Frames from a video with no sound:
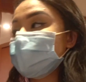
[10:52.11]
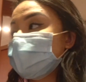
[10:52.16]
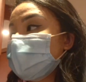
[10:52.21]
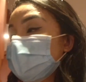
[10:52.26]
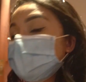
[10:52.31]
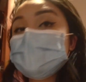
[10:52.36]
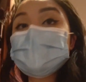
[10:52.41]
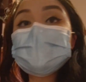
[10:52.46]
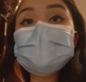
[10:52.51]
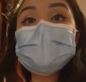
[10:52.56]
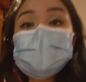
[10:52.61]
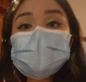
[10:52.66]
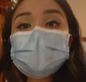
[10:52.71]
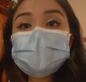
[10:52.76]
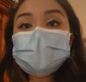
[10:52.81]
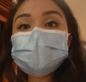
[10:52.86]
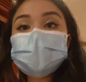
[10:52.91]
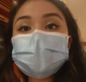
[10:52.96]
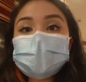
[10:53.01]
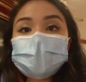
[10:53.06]
pretty
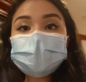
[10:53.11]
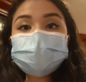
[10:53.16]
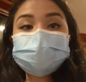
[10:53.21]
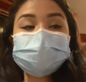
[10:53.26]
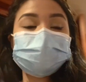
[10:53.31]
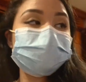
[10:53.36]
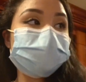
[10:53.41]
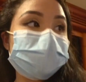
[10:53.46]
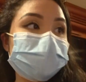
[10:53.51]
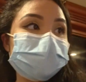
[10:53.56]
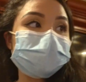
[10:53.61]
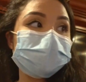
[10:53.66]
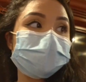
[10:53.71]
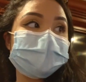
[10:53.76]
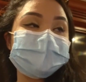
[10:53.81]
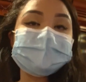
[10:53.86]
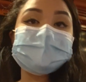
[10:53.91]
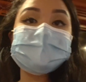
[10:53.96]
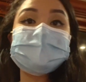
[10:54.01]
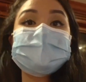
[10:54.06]
cool if you ask me.
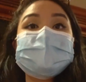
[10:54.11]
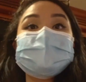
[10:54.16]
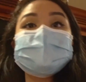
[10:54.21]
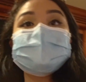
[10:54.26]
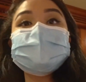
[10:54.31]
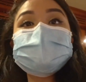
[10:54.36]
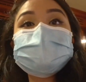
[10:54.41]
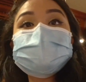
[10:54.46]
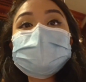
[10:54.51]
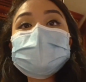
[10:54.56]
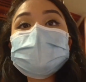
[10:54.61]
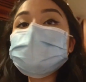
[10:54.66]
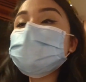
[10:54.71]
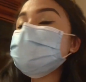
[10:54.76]
So